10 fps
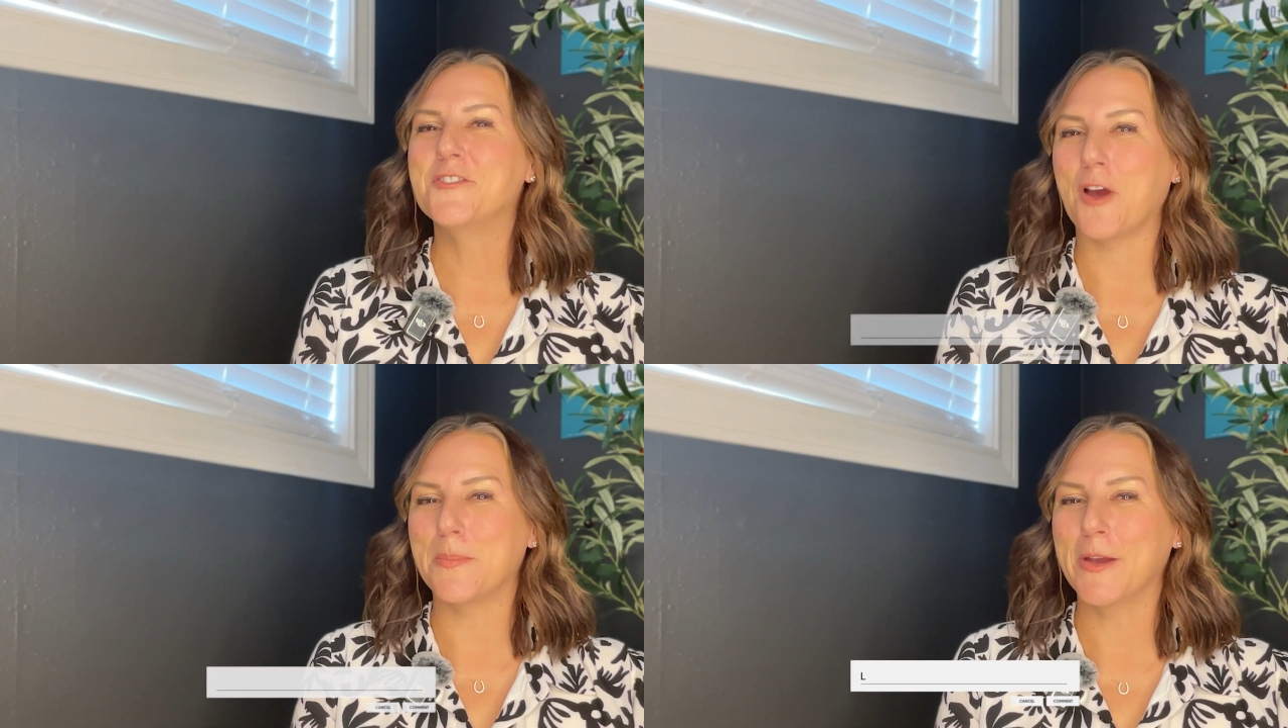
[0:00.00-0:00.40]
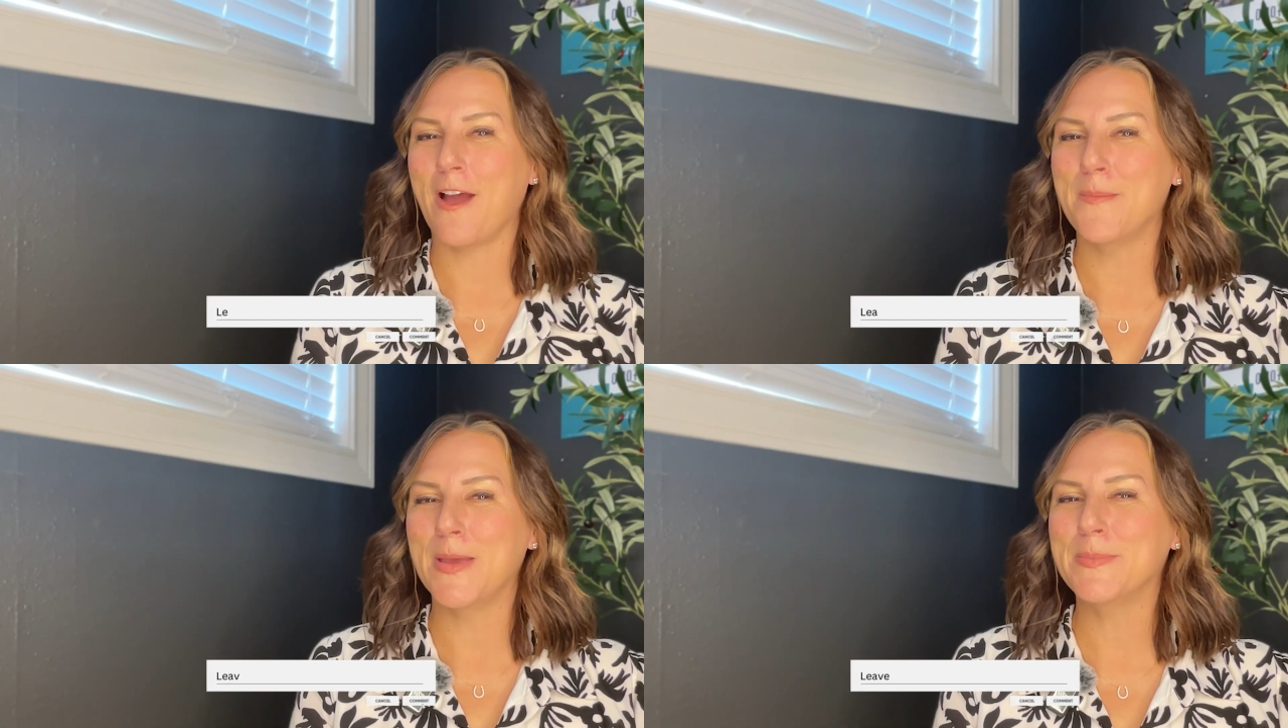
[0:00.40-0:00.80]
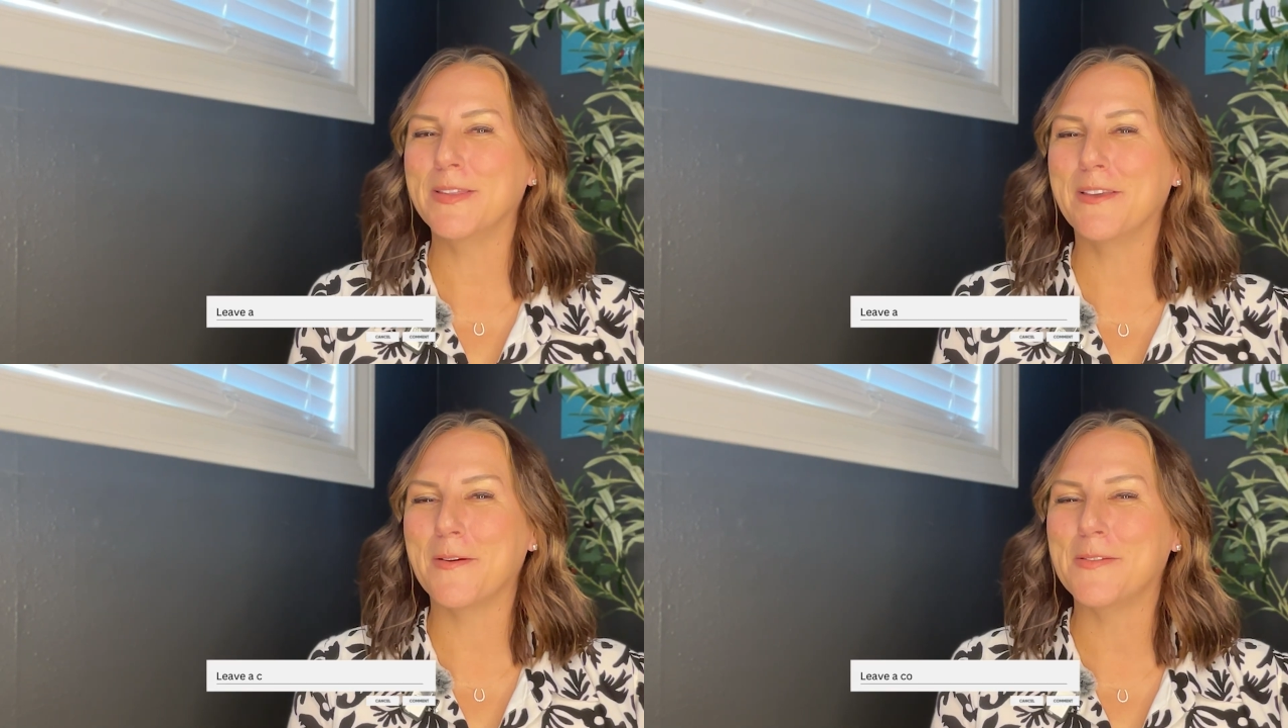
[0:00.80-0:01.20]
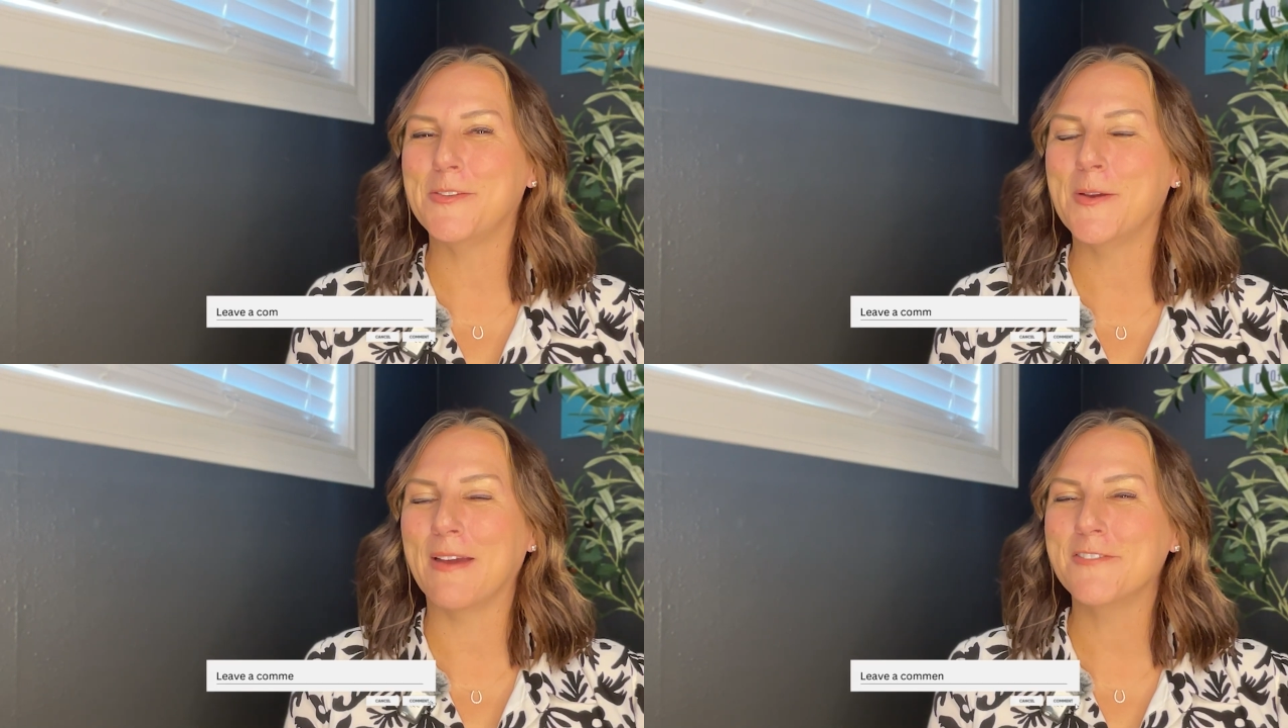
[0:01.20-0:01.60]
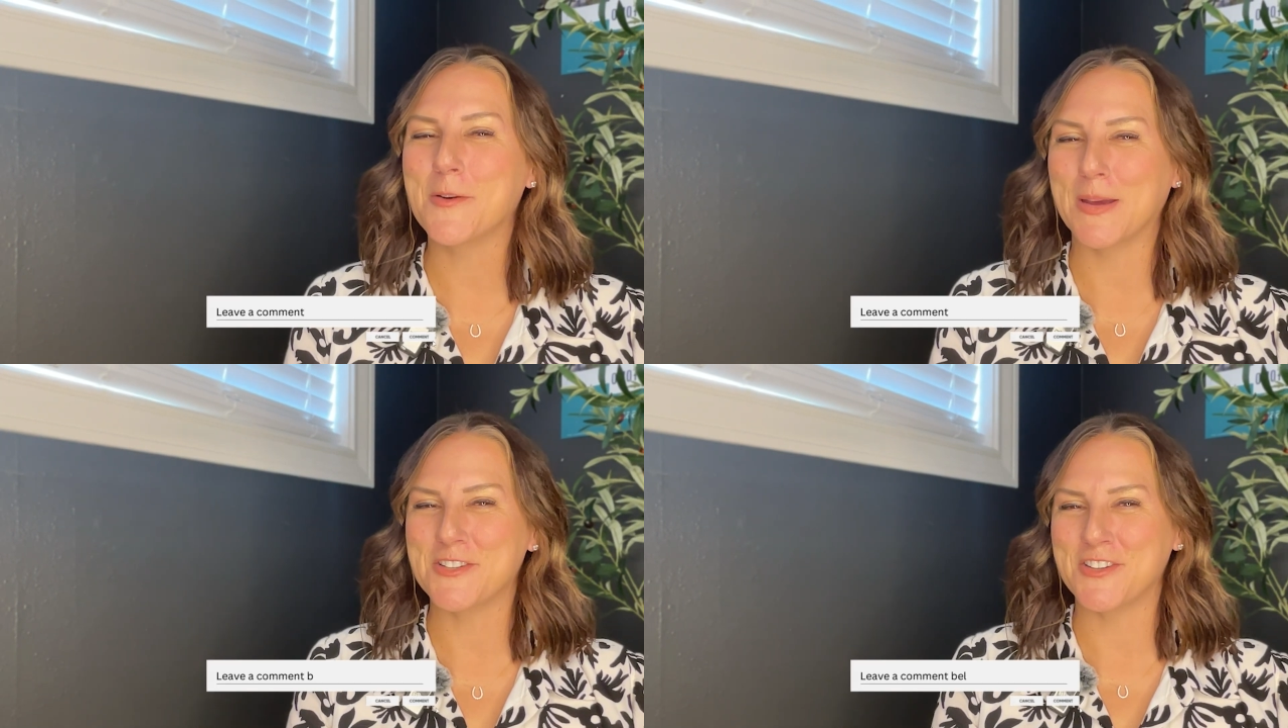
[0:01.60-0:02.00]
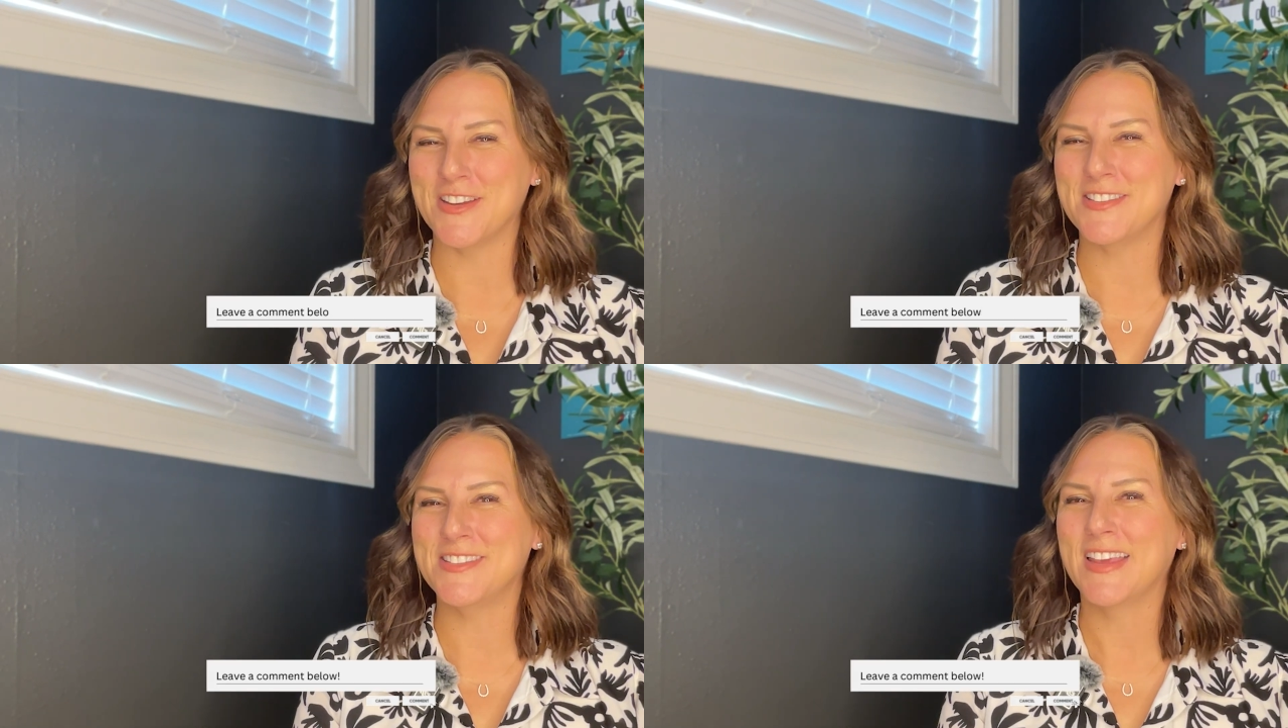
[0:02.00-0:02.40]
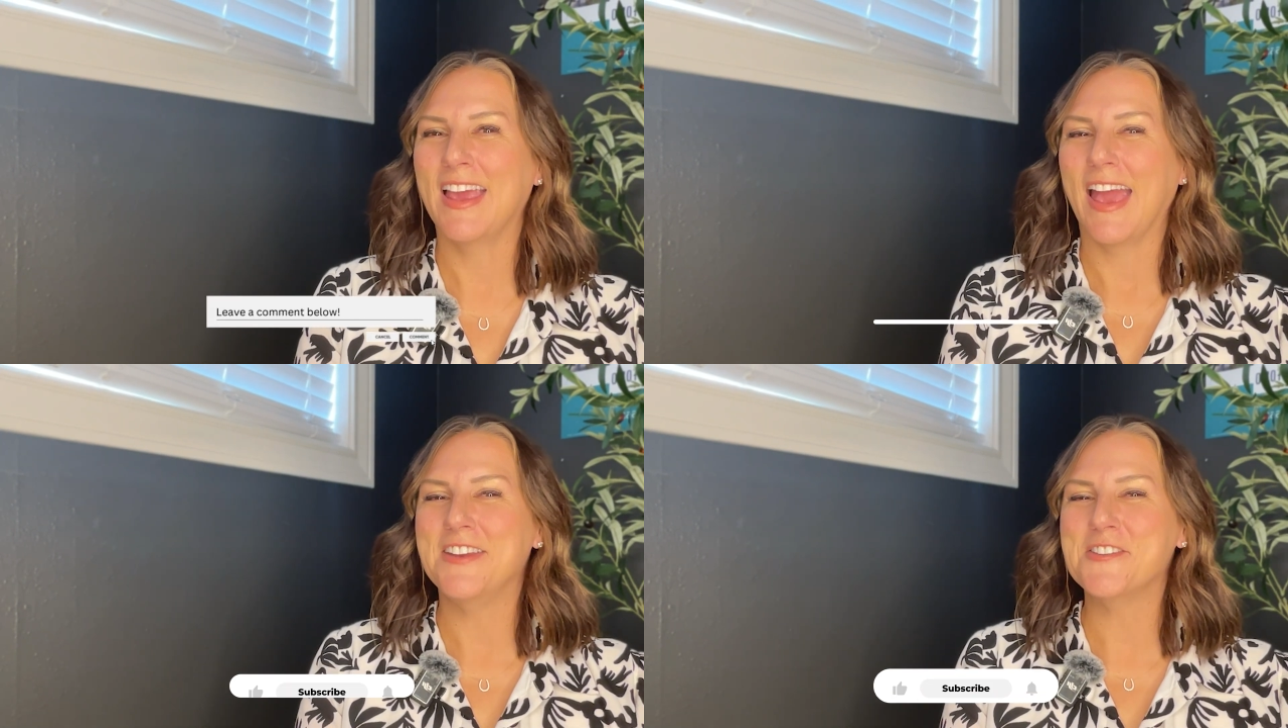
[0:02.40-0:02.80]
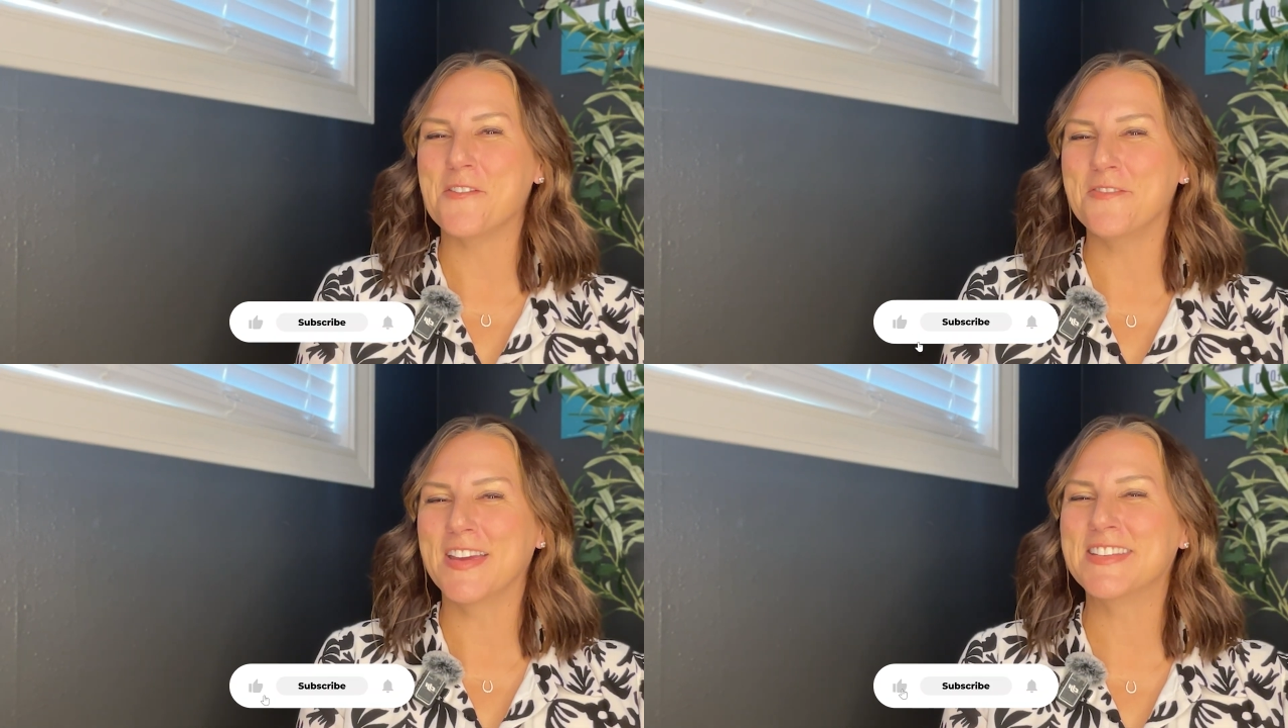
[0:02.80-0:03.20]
Drop a comment below if you have questions, and don't forget